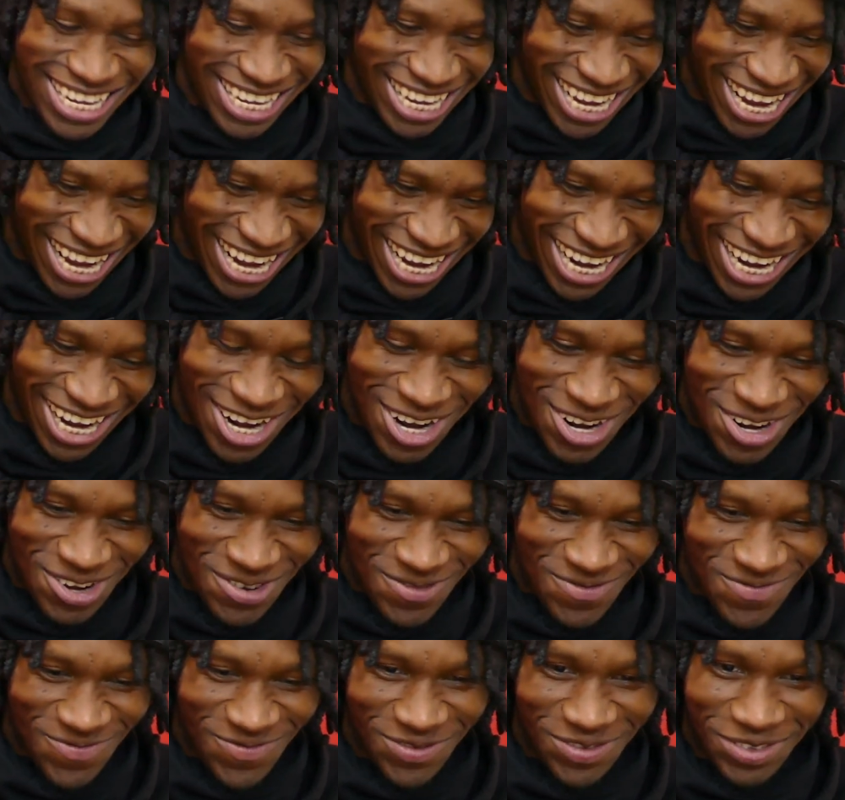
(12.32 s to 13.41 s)
Yeah.
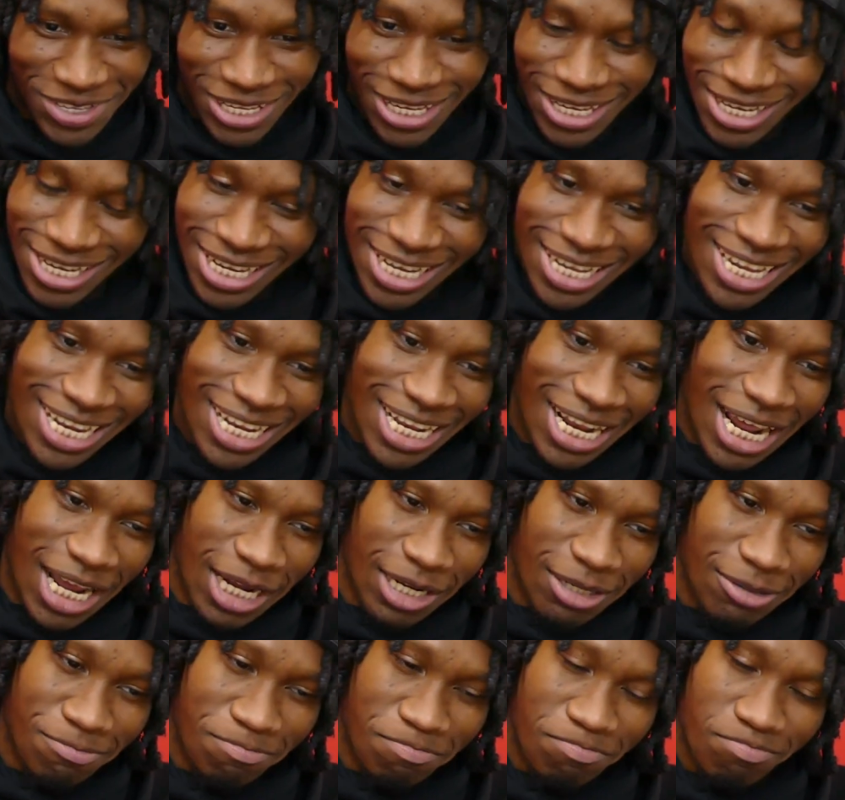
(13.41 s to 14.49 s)
Like
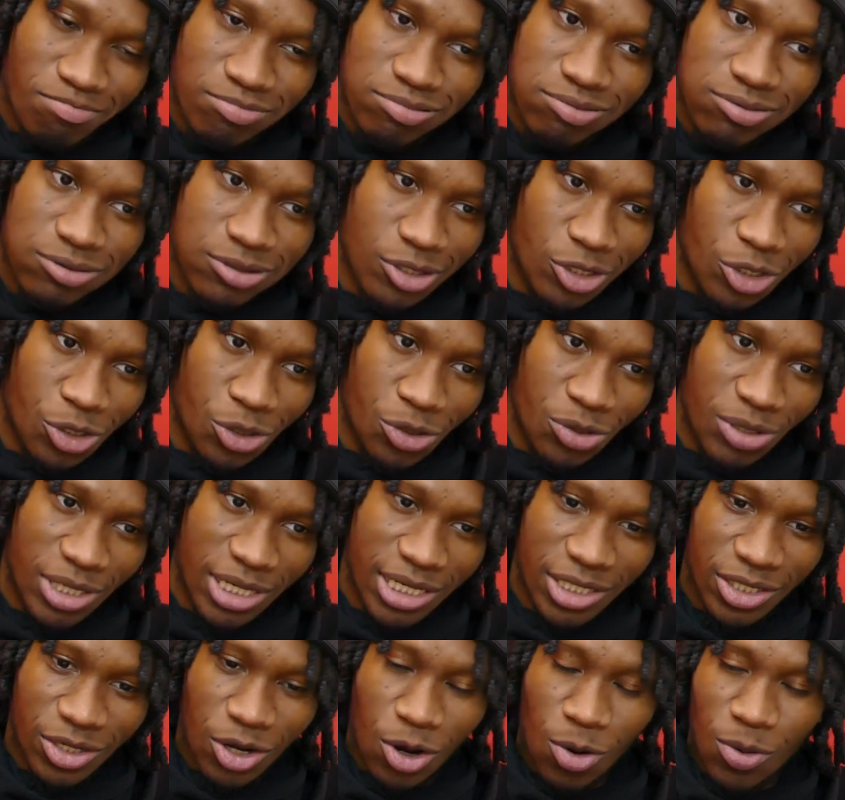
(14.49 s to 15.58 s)
2
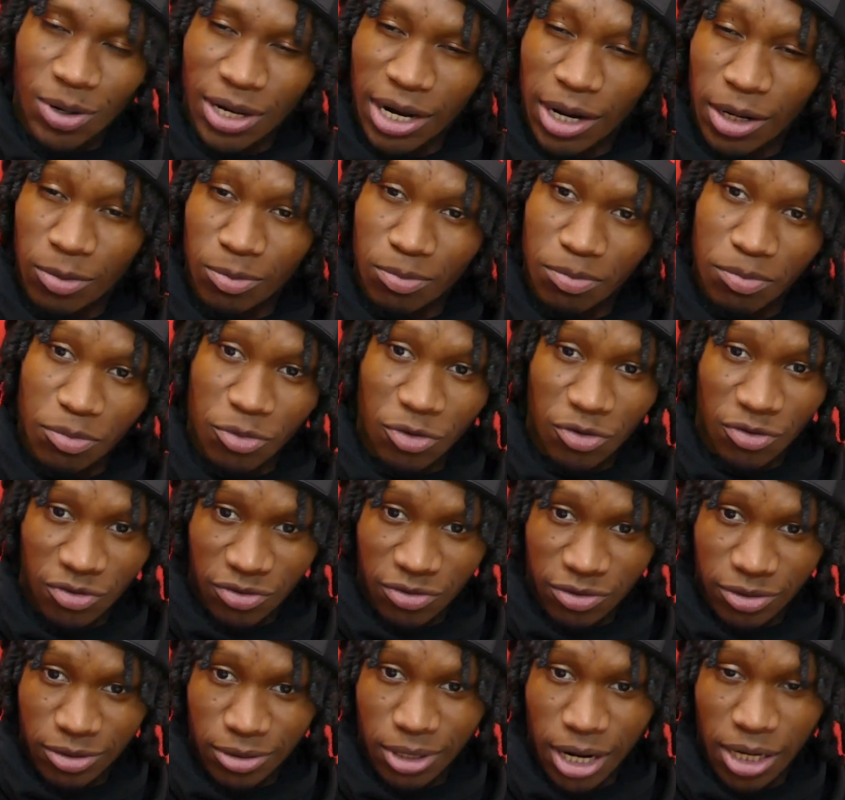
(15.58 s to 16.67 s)
years ago when I
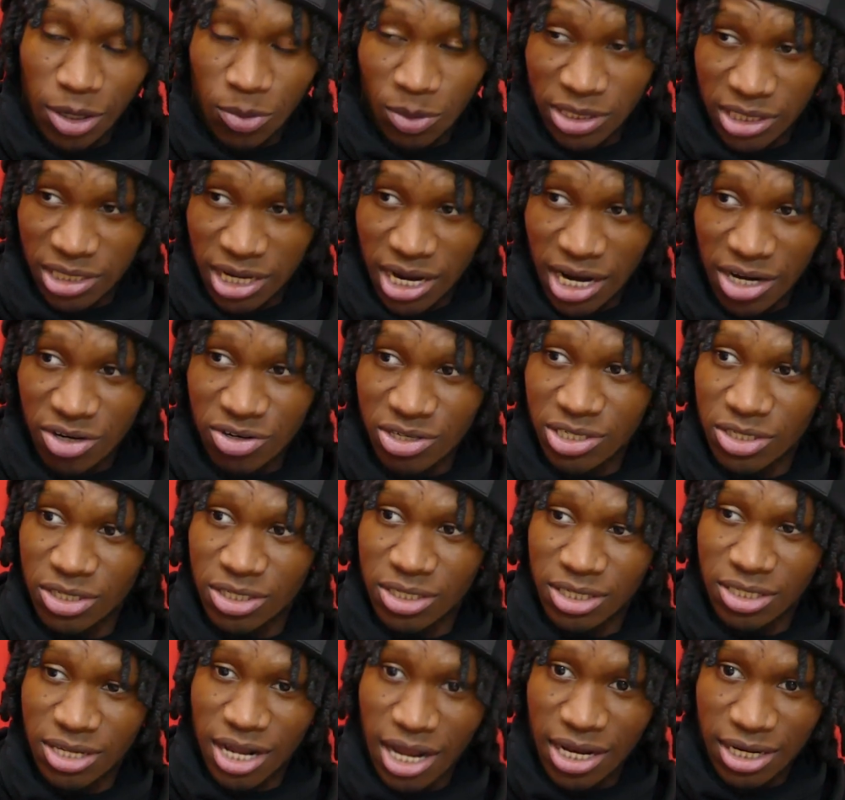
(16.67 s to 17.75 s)
moved and I went to
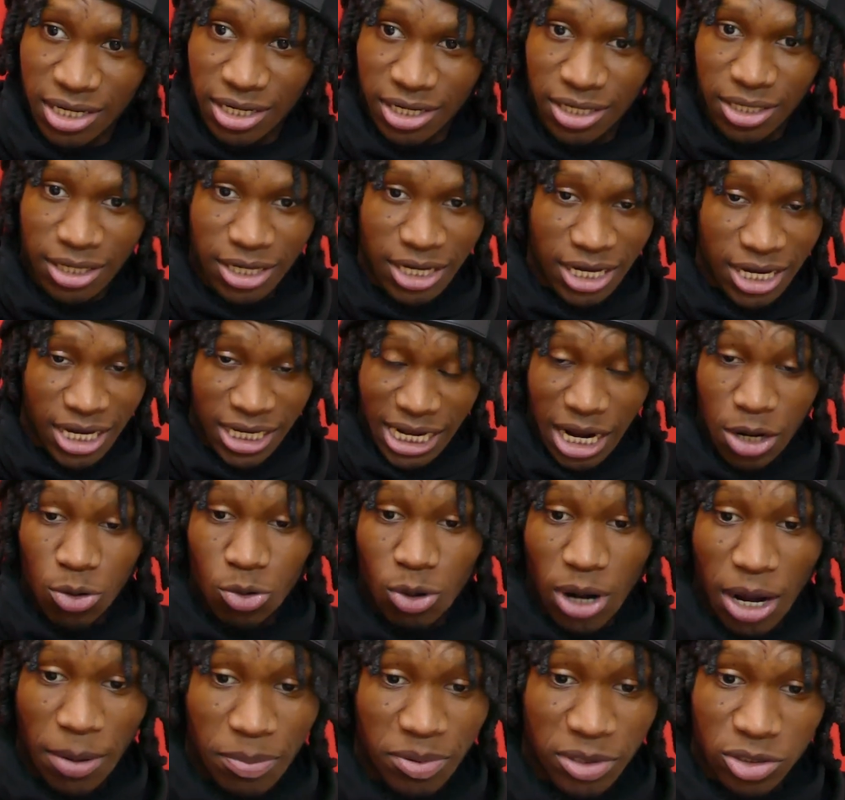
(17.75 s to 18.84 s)
Accrington Stanley, that
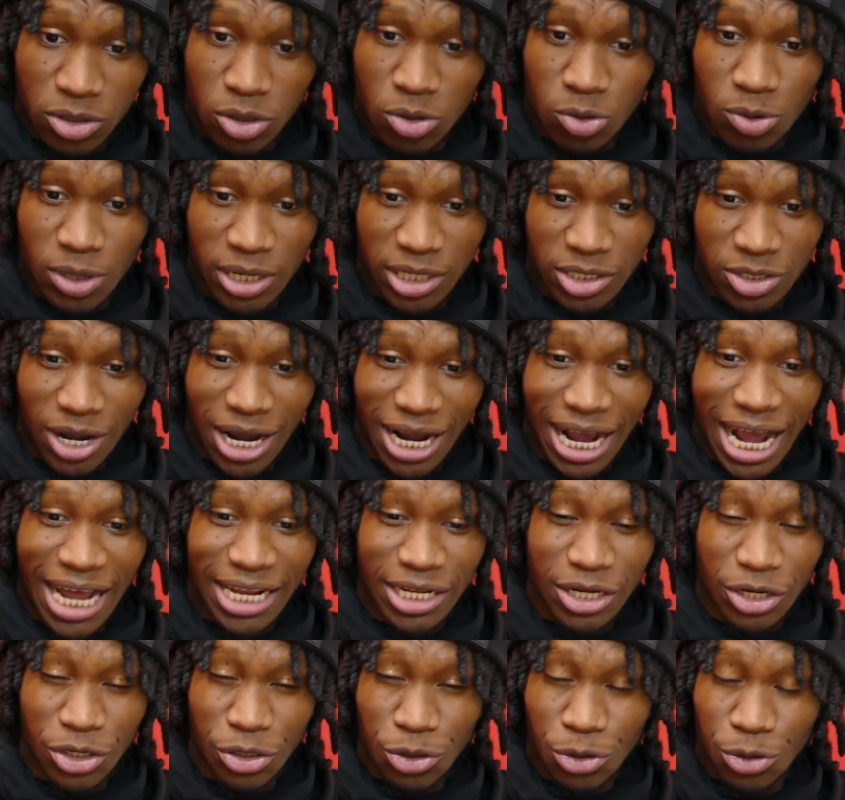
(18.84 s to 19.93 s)
all happened so quick. So I
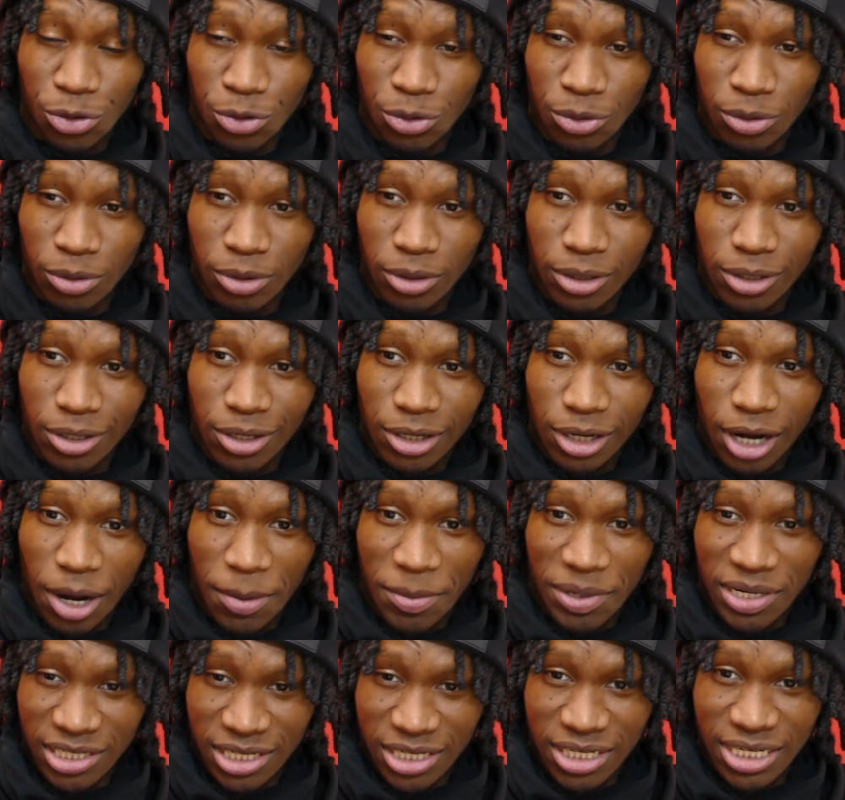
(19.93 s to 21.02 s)
kind of knew
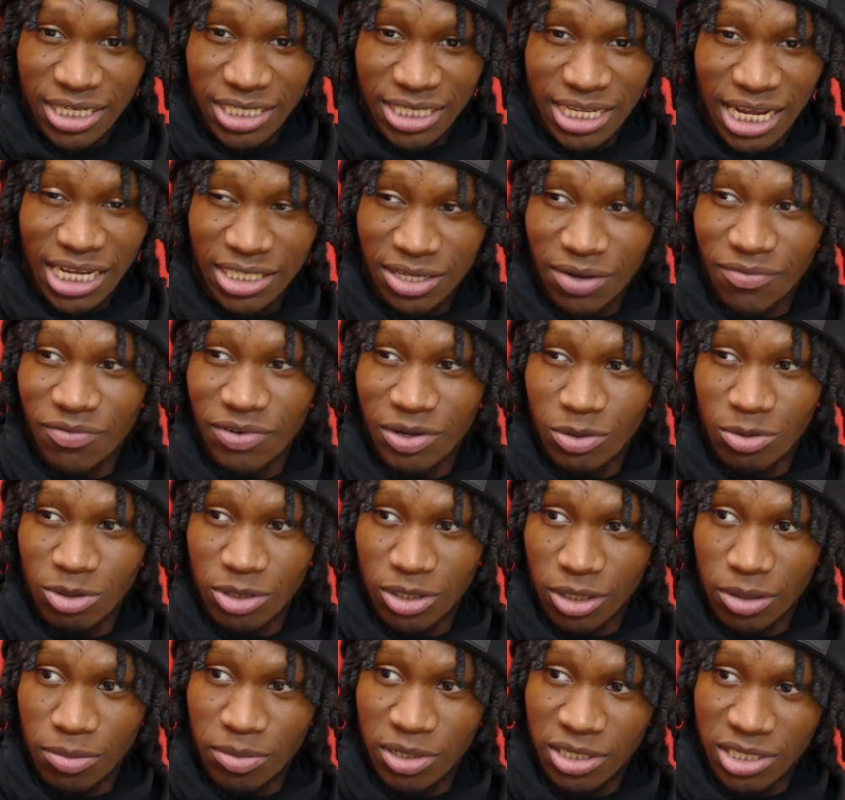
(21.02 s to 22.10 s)
coming into this that something was
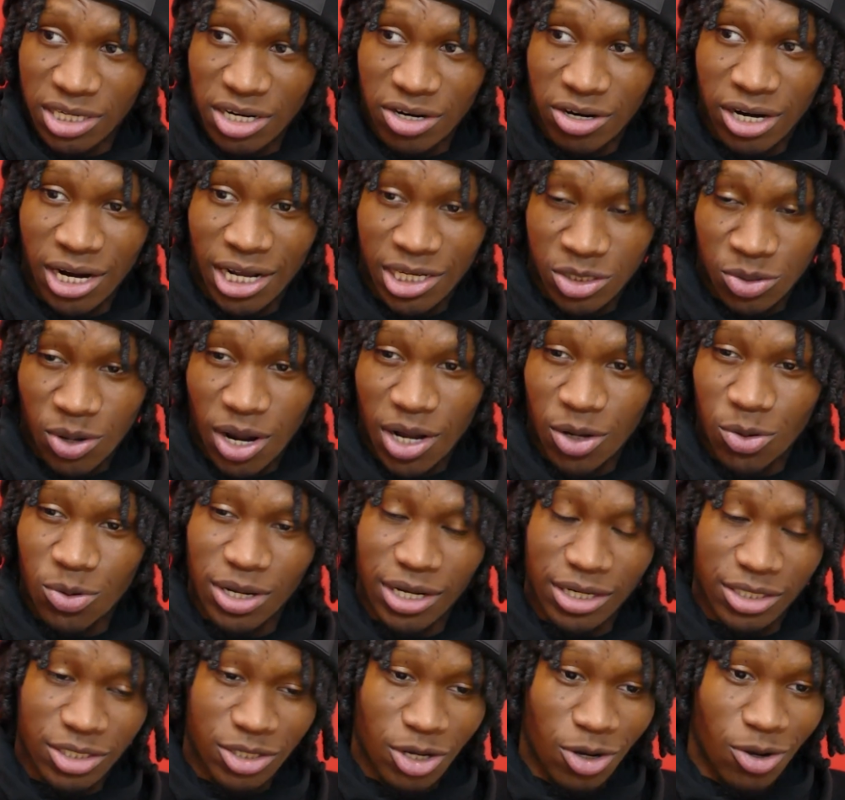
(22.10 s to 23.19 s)
going to materialise quite
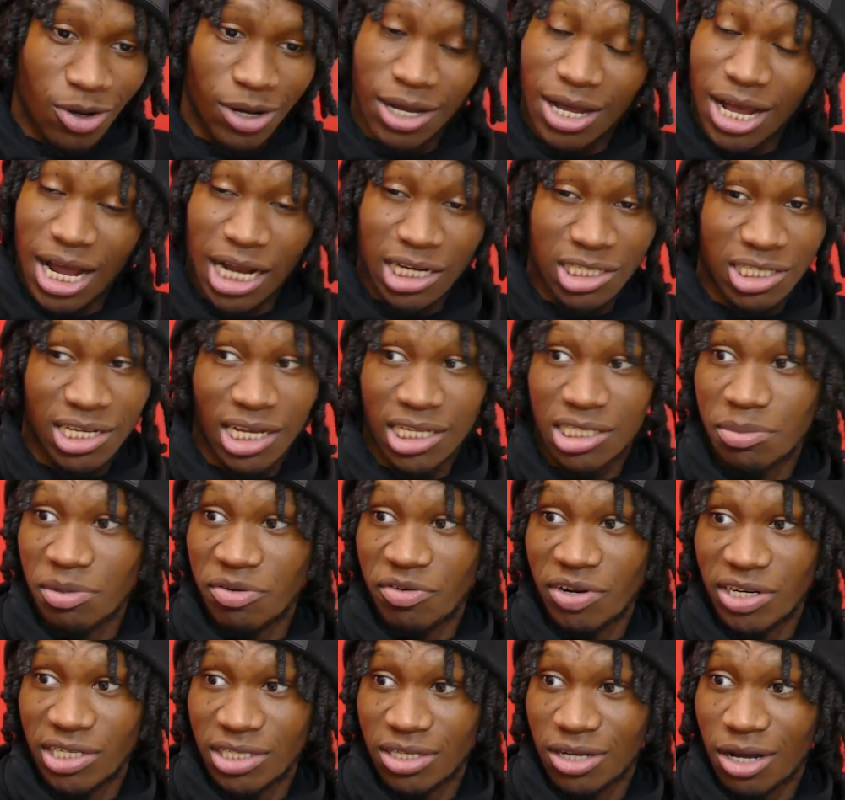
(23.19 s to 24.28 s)
quick. So I just had to be
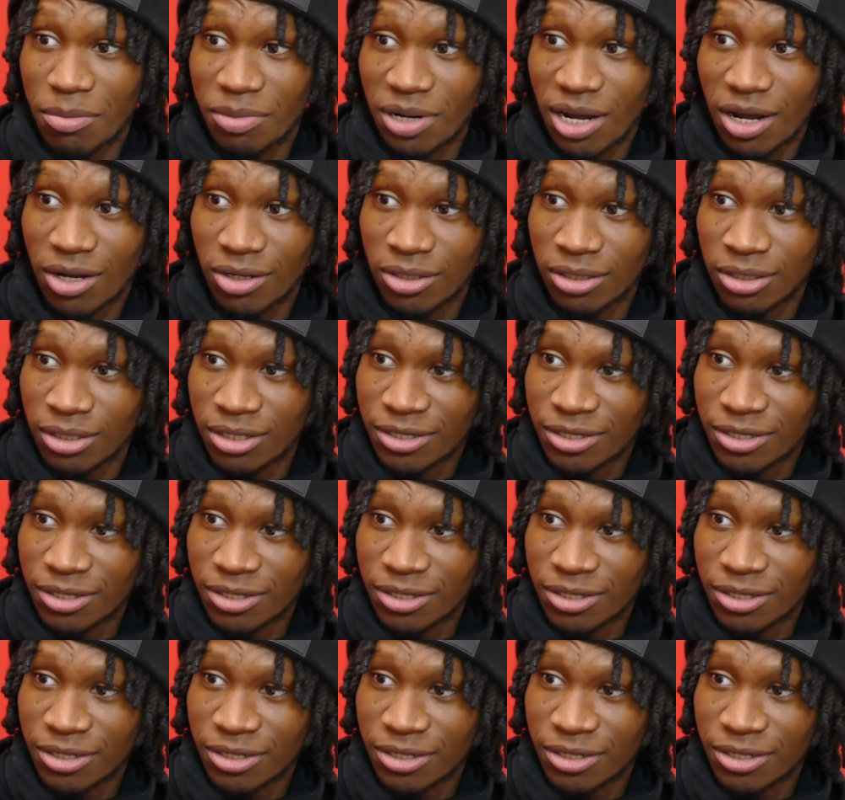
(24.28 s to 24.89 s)
ready to come down.